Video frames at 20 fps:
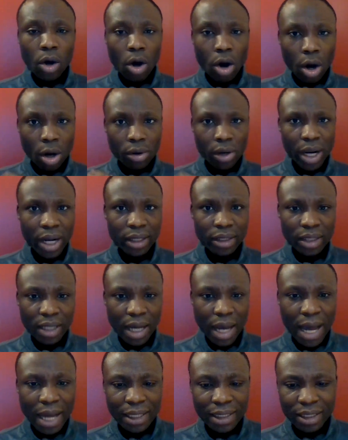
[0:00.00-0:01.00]
Alright,
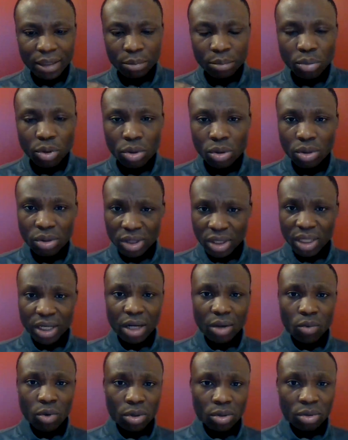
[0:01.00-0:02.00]
and the bonus that
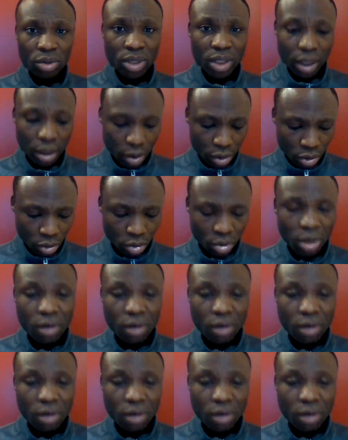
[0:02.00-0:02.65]
I want to tell you,